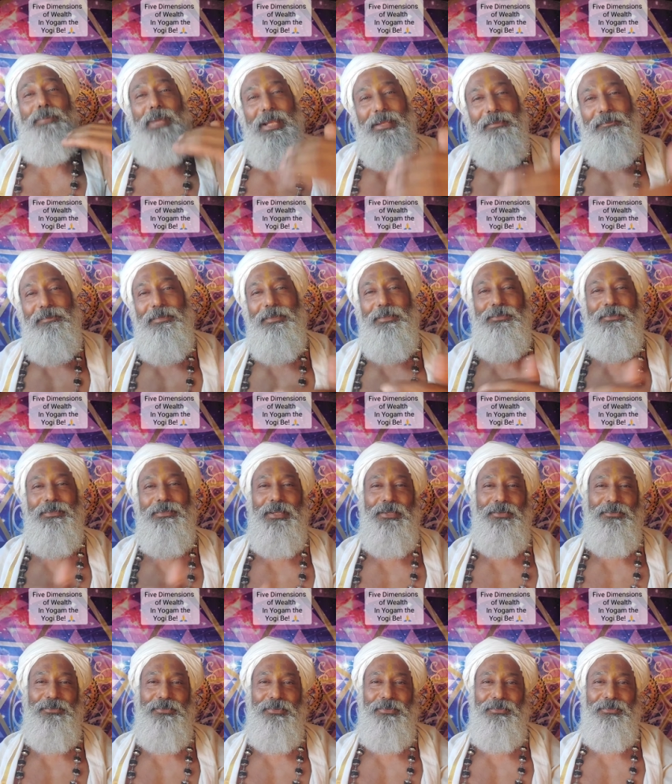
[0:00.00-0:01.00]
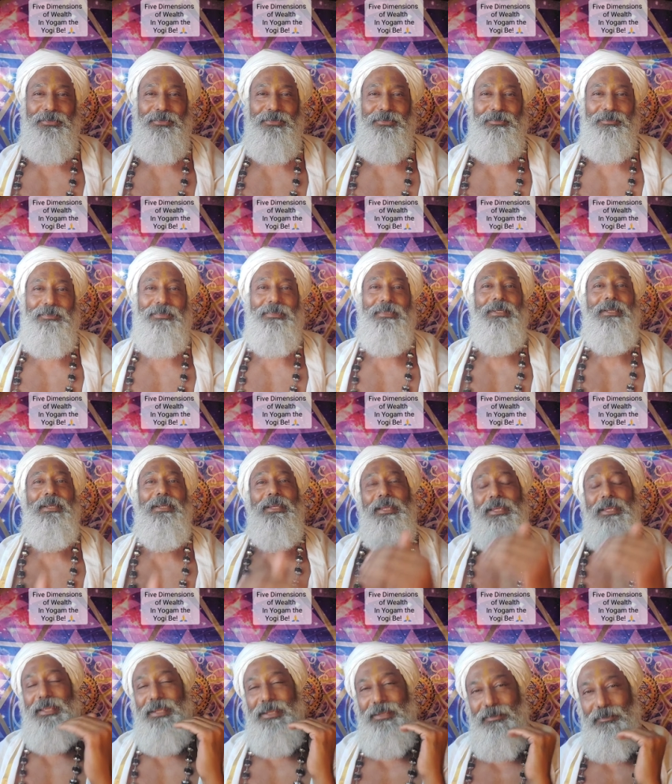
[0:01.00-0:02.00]
manifestations
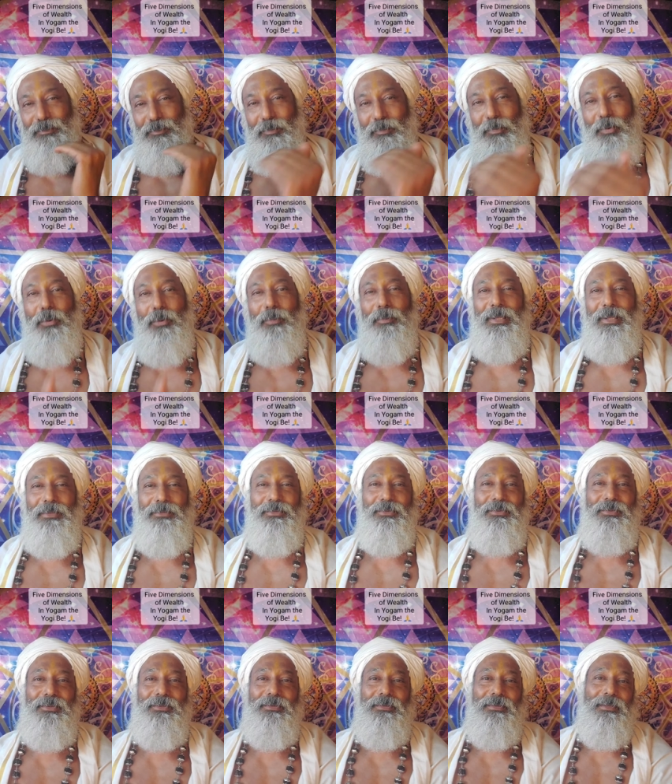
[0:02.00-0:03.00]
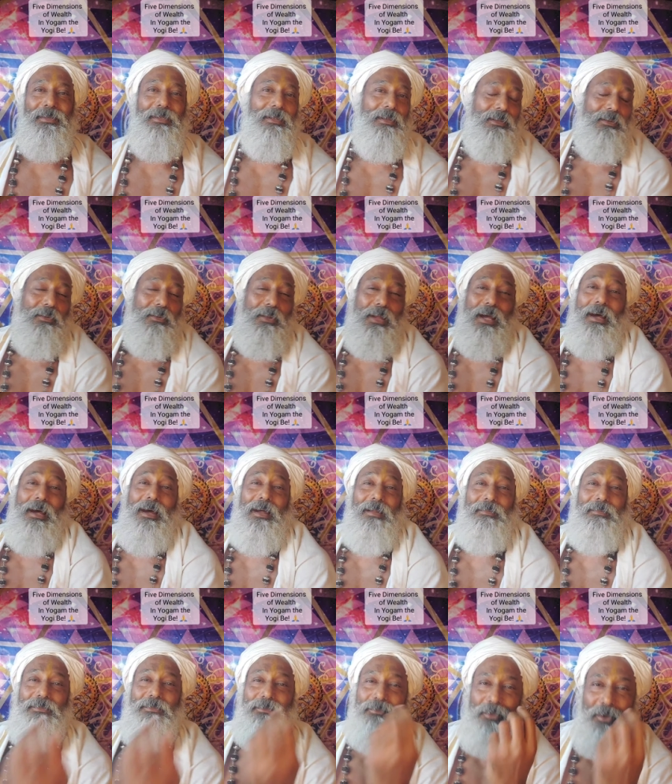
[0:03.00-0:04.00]
in moments
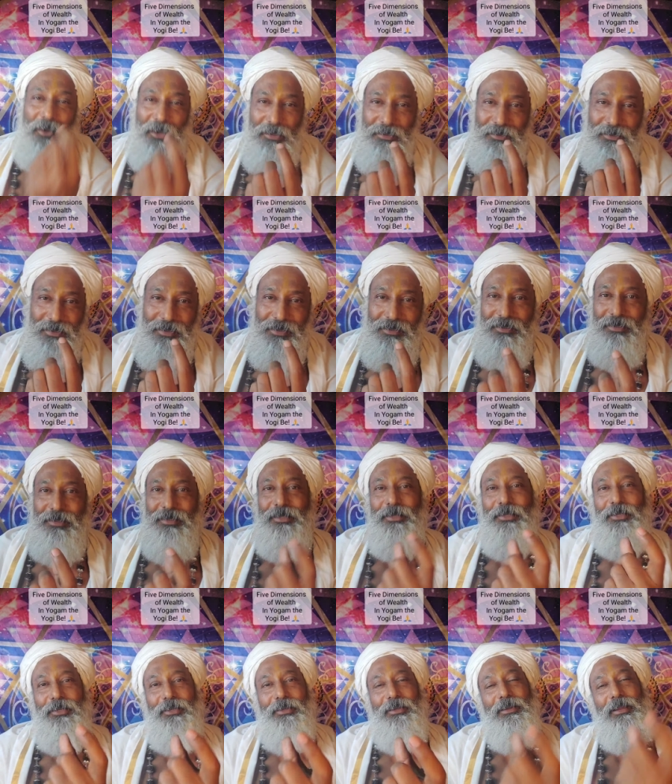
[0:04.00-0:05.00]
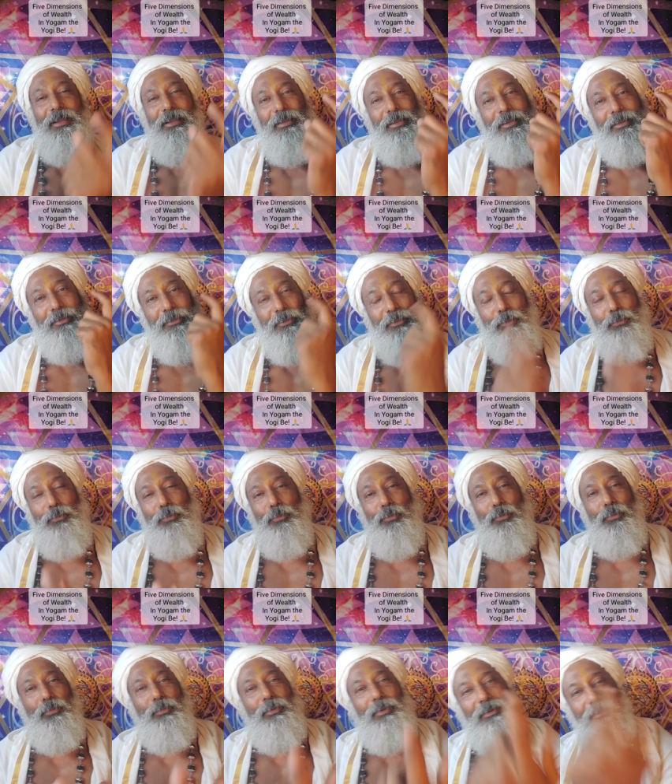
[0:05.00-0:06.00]
are thought to
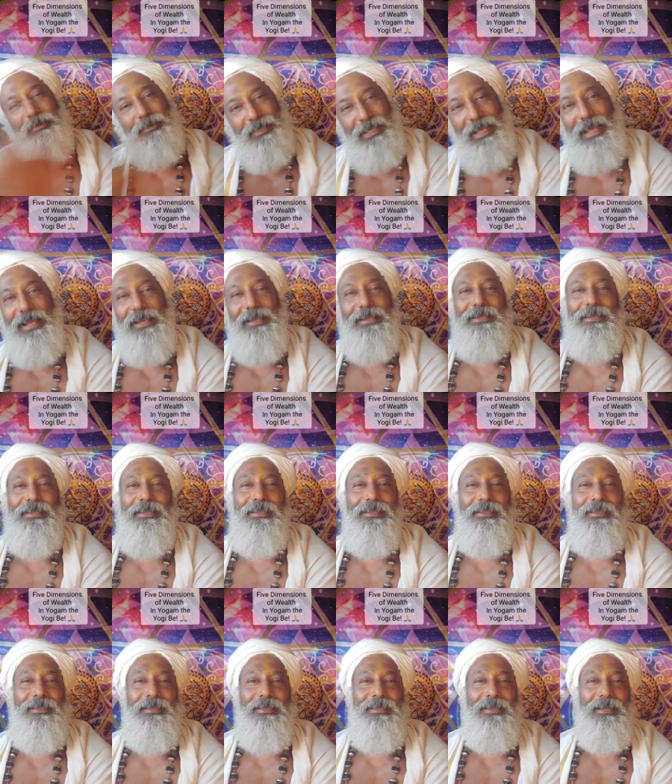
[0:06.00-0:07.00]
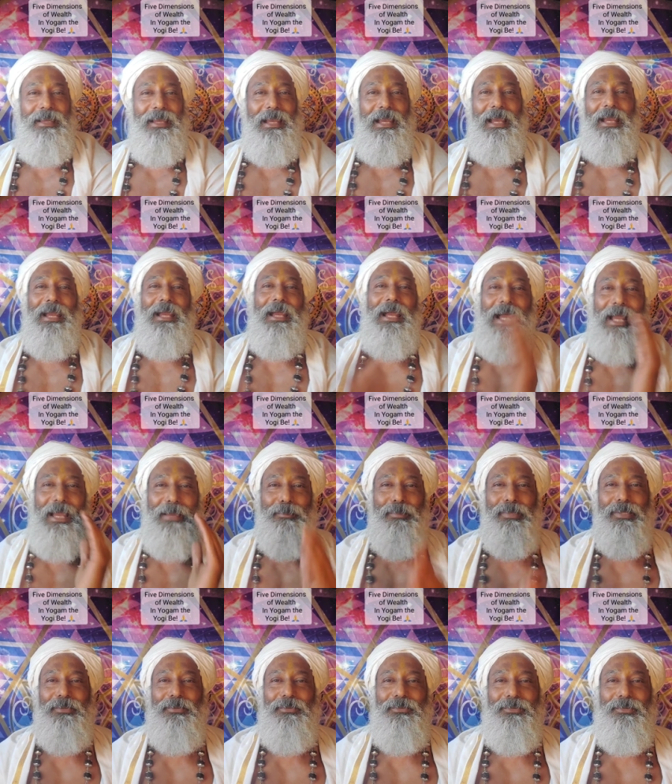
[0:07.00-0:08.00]
reality
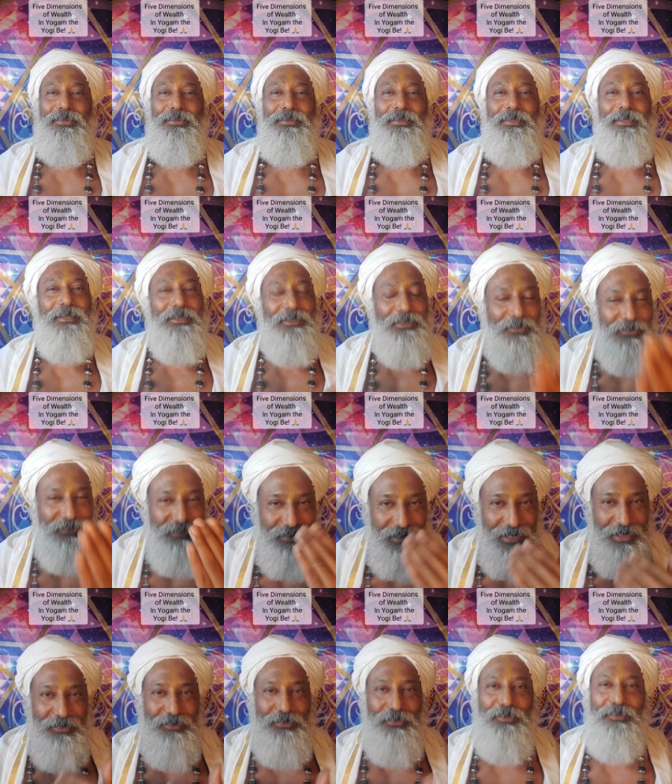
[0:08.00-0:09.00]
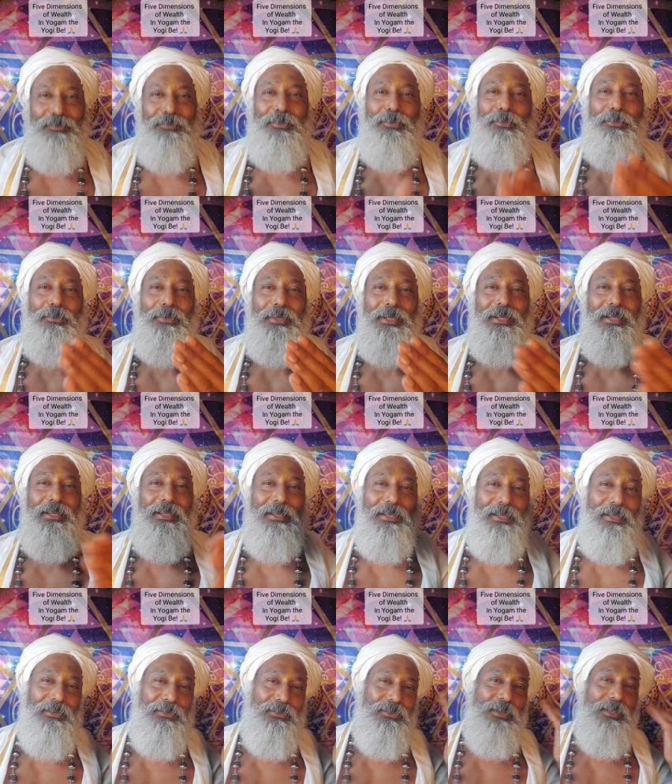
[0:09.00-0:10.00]
happens. The state Saturya
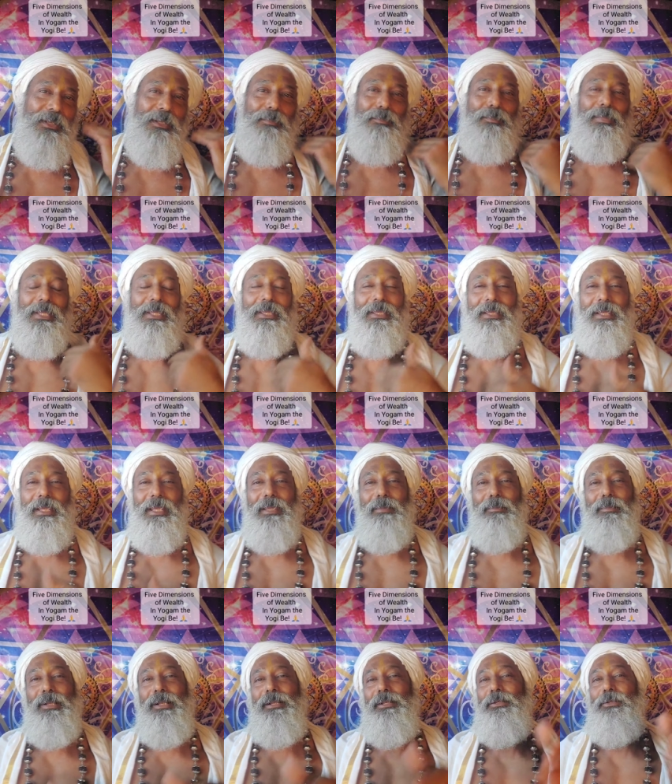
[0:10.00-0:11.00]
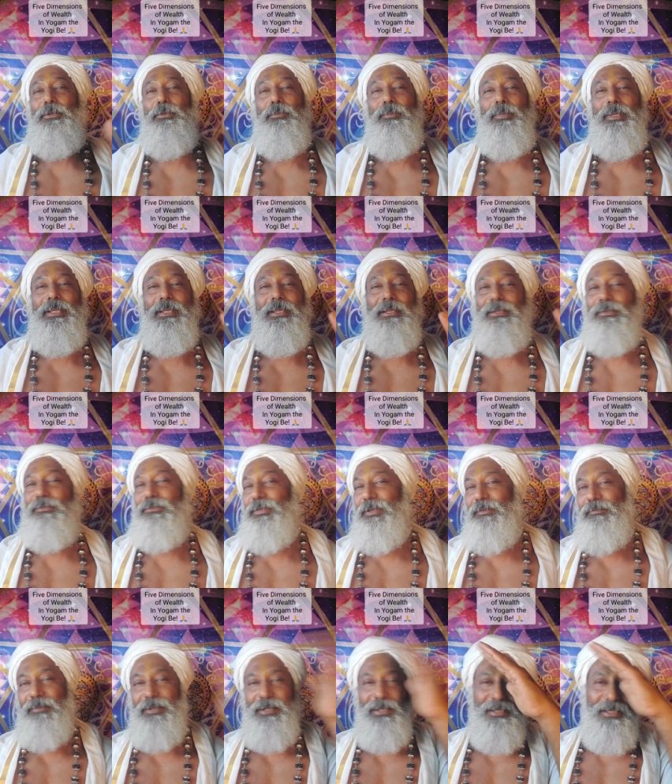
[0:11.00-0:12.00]
is being able to be in
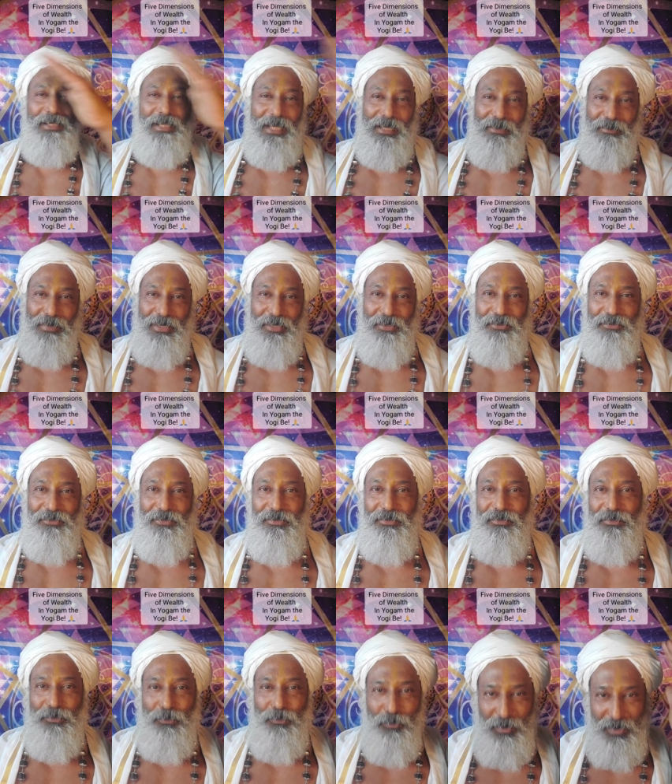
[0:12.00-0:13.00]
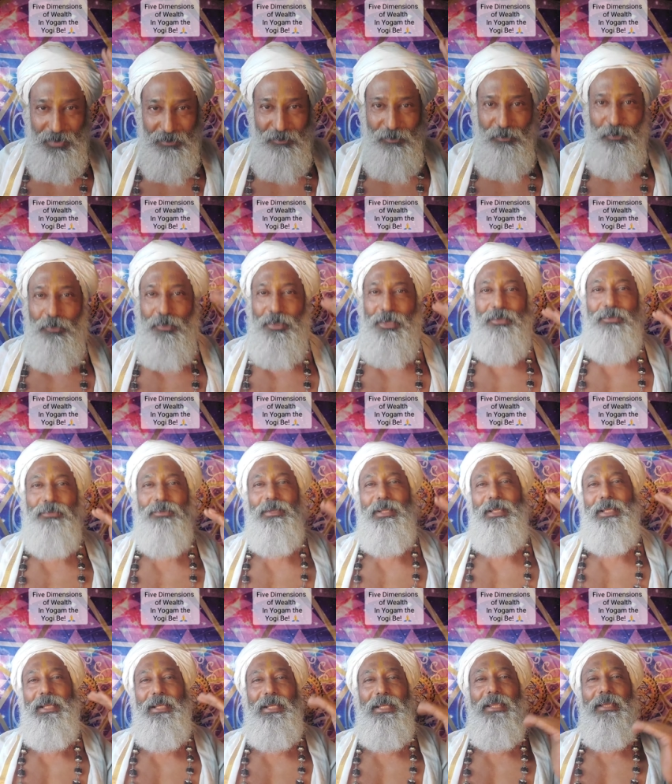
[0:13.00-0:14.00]
several dimensions with focus
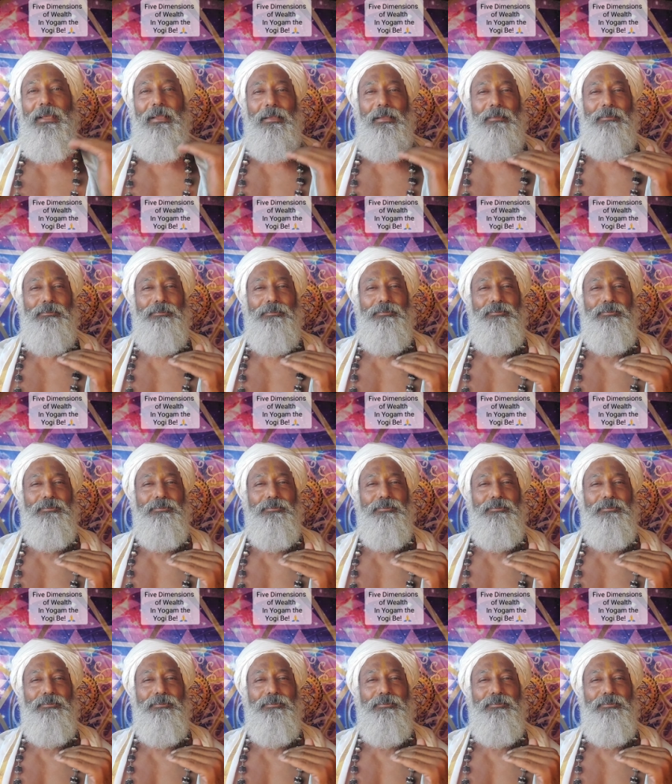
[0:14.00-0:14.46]
like an eagle.